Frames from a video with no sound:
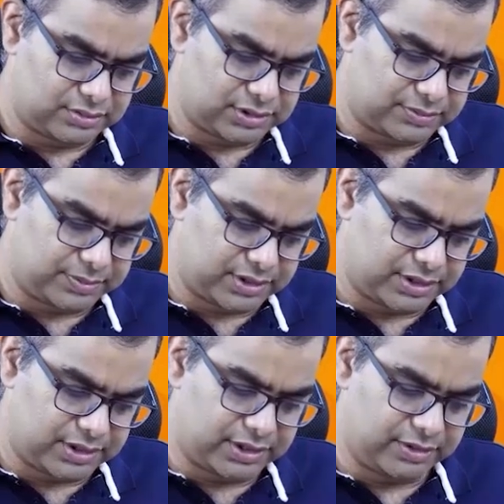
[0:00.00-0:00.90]

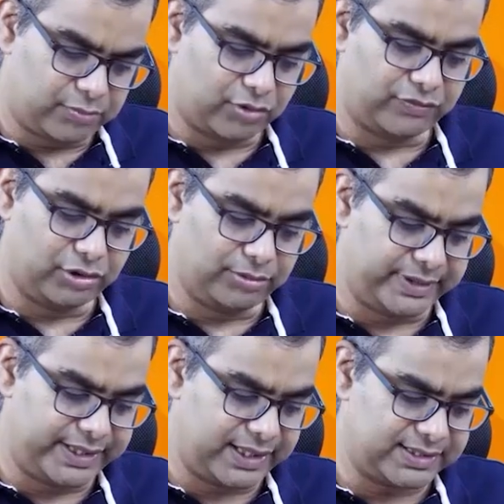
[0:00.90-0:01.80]
expected return, portfolio
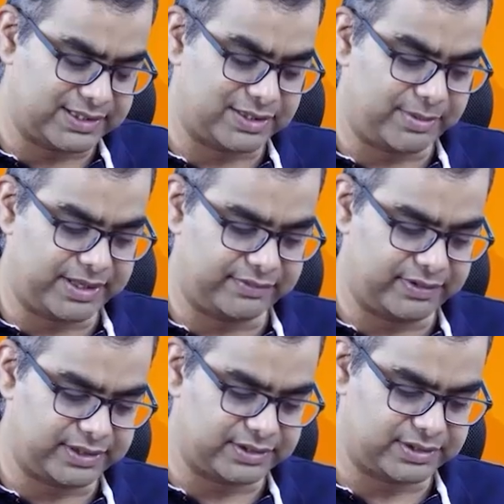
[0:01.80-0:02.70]
beta and systematic
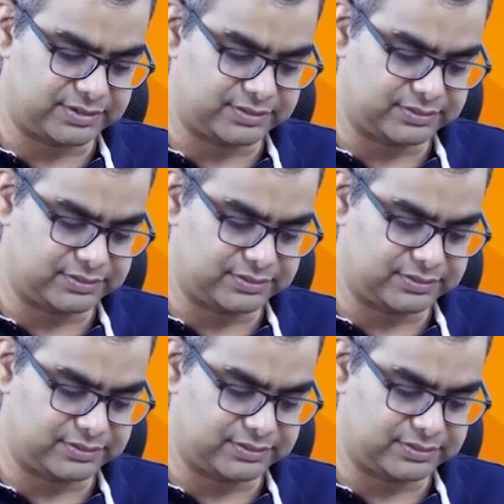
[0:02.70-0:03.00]
variance.